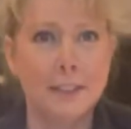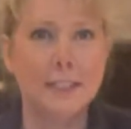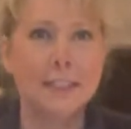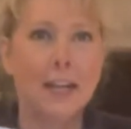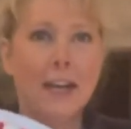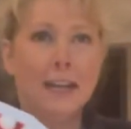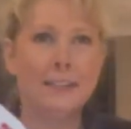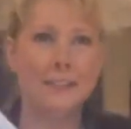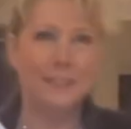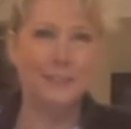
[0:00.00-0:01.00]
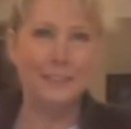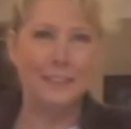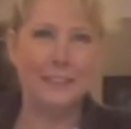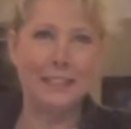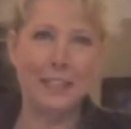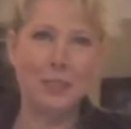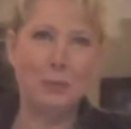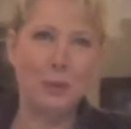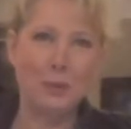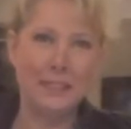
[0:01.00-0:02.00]
is that? Santa
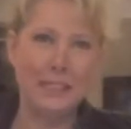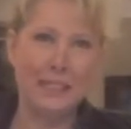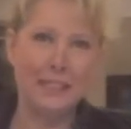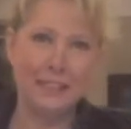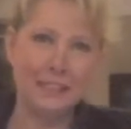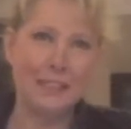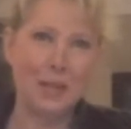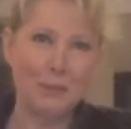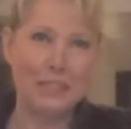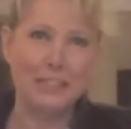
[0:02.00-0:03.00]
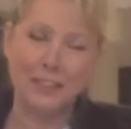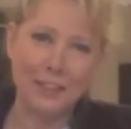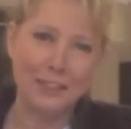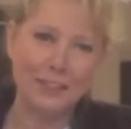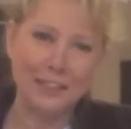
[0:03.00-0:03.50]
Paws Sled is coming to life and